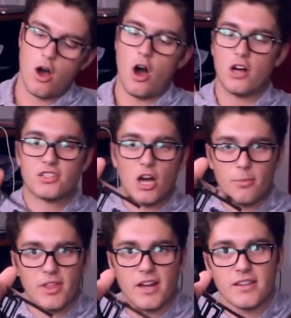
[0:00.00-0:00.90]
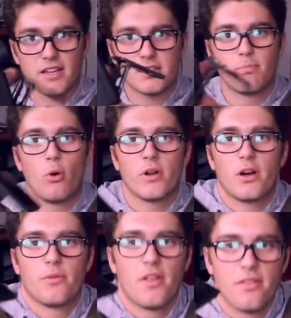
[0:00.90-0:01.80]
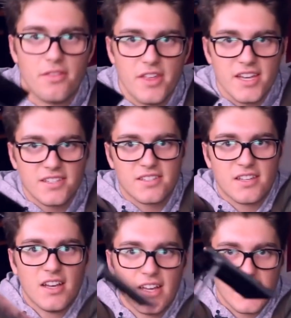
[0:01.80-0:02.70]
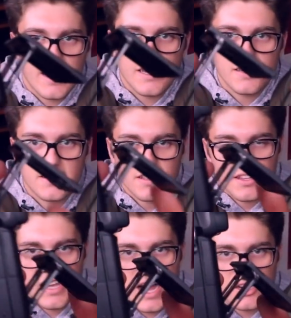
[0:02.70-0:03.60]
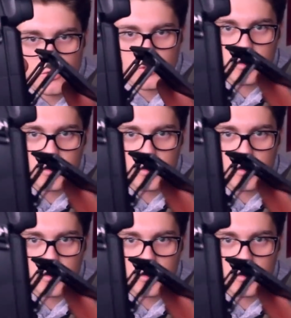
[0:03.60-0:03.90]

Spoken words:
On top of that, I'd like to point out that this is the actual